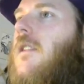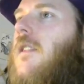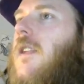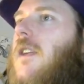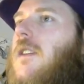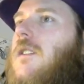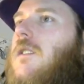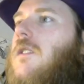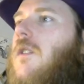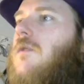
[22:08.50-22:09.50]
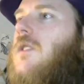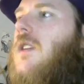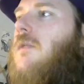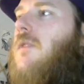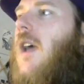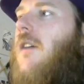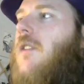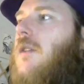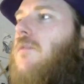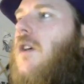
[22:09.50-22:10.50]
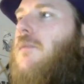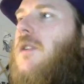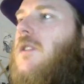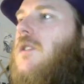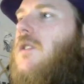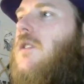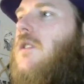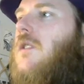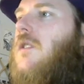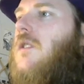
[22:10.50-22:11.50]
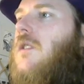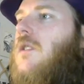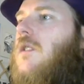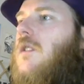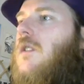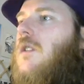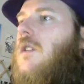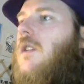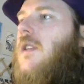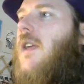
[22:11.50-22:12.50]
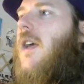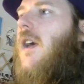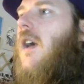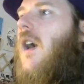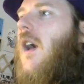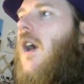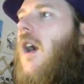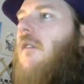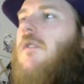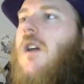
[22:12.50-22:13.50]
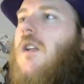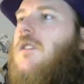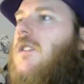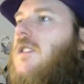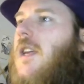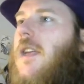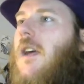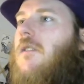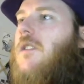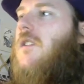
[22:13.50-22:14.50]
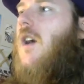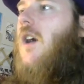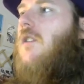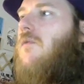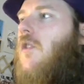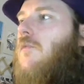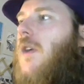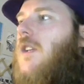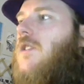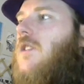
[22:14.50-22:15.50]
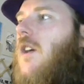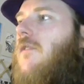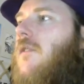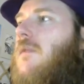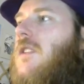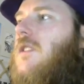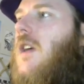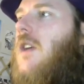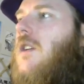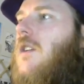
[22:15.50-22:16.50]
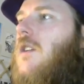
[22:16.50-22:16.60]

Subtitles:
These don't seem to have any purpose. Yeah, I would honestly take out the non-Aro Mage stuff from this deck.